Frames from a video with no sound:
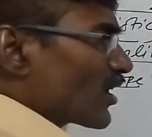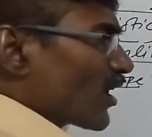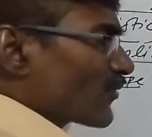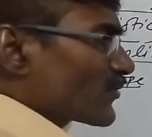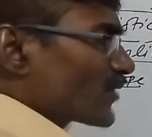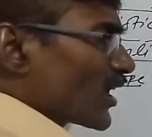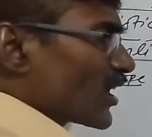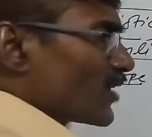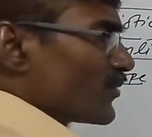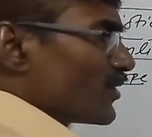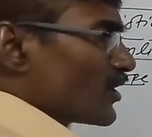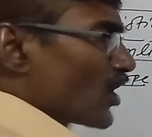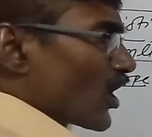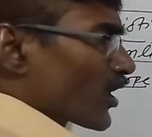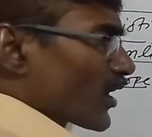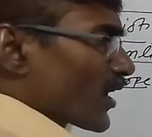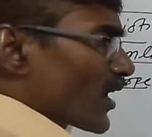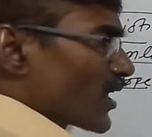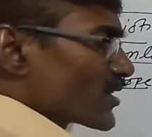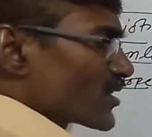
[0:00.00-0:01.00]
of the living
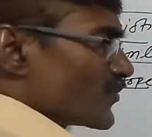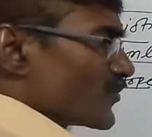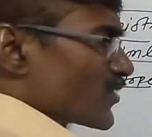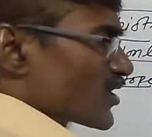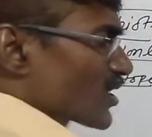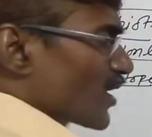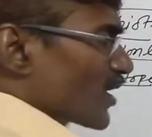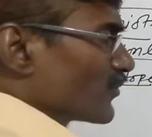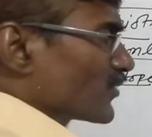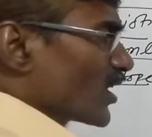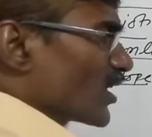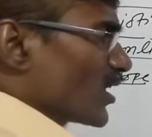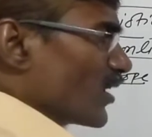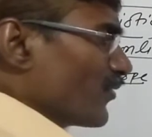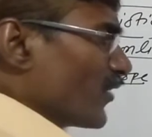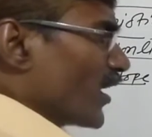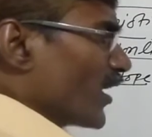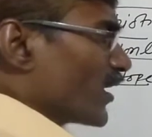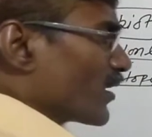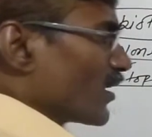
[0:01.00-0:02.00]
organisms is something
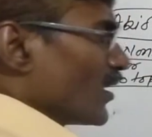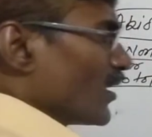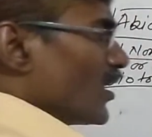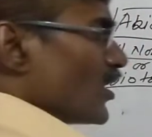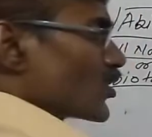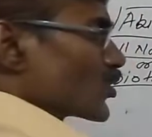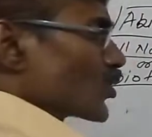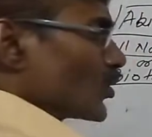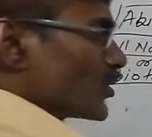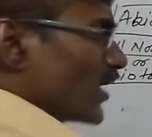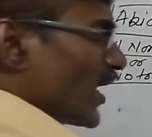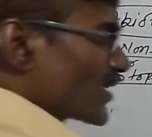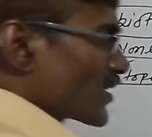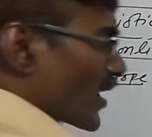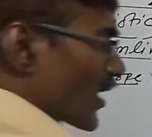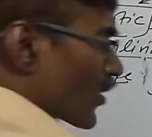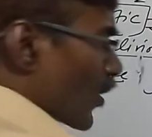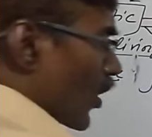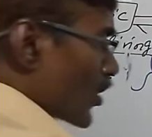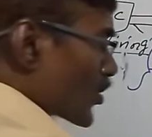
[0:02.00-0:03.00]
different. So that's
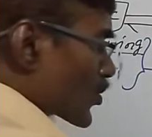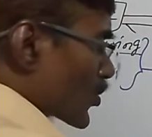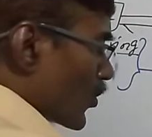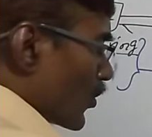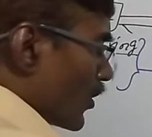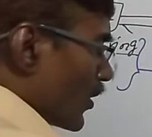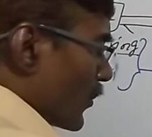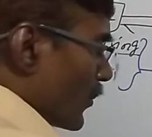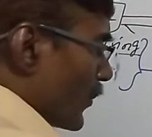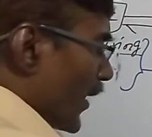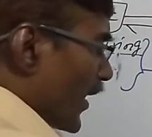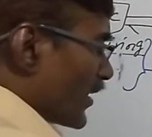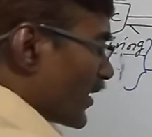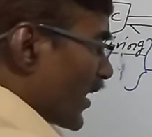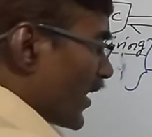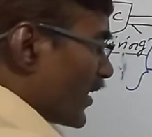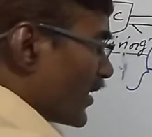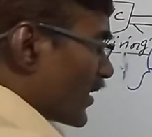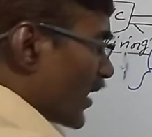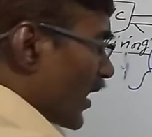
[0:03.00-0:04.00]
are also
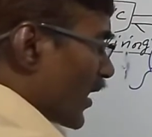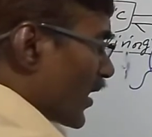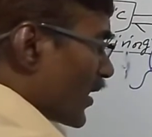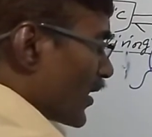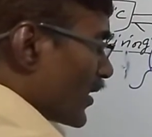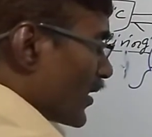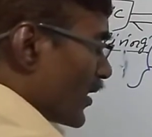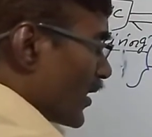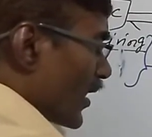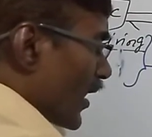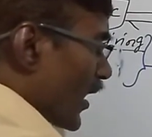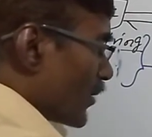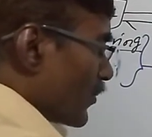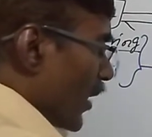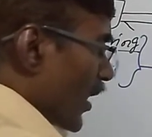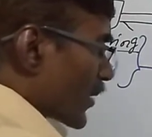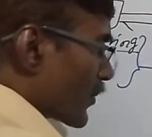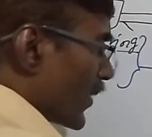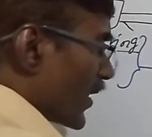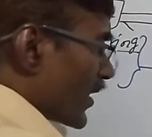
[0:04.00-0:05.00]
maintain the
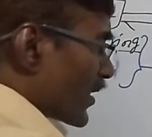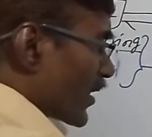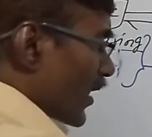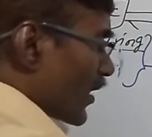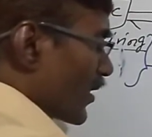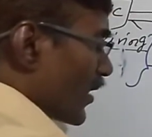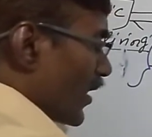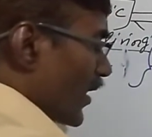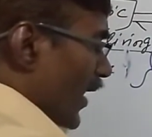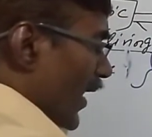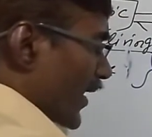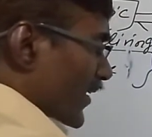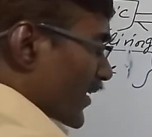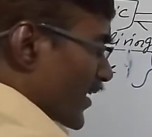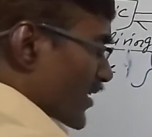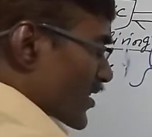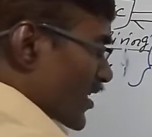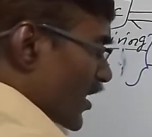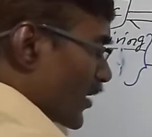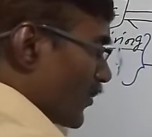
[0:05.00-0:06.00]
environmental, act
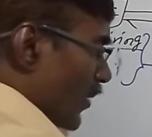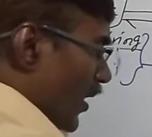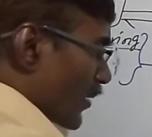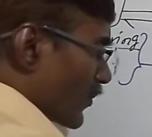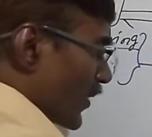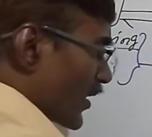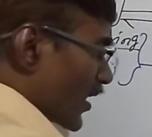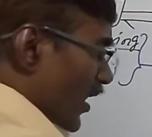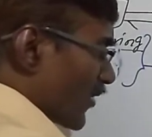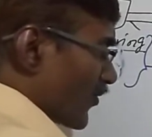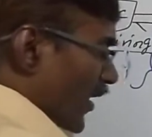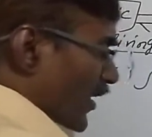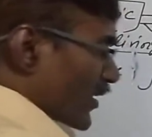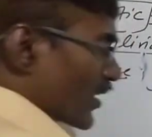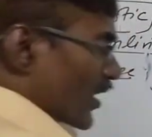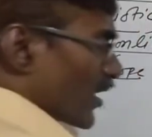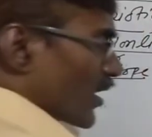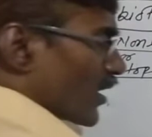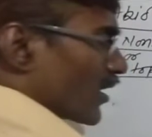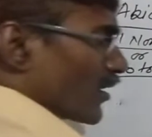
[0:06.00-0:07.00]
as an environmental
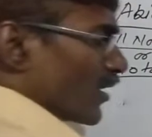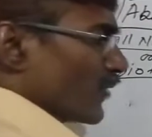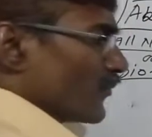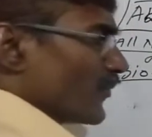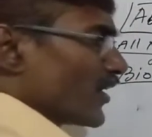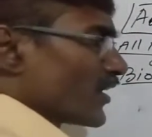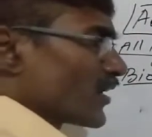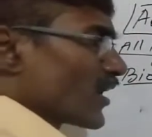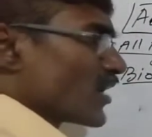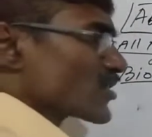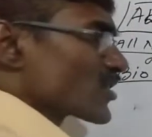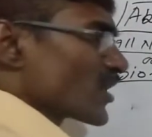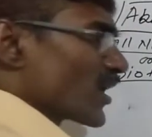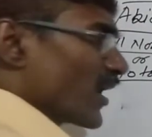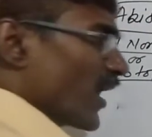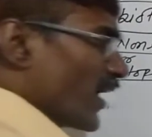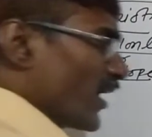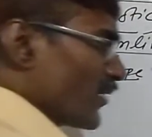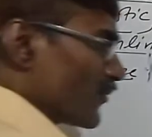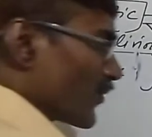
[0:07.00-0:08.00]
factor and maintains the
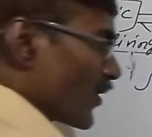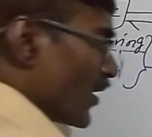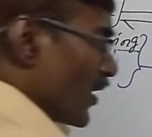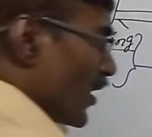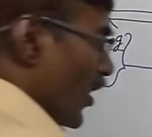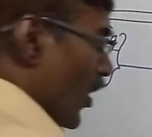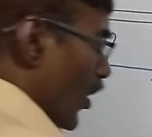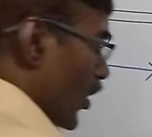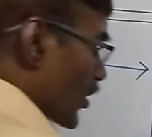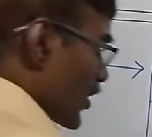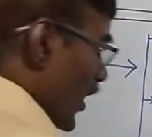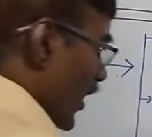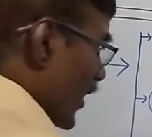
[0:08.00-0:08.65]
life, or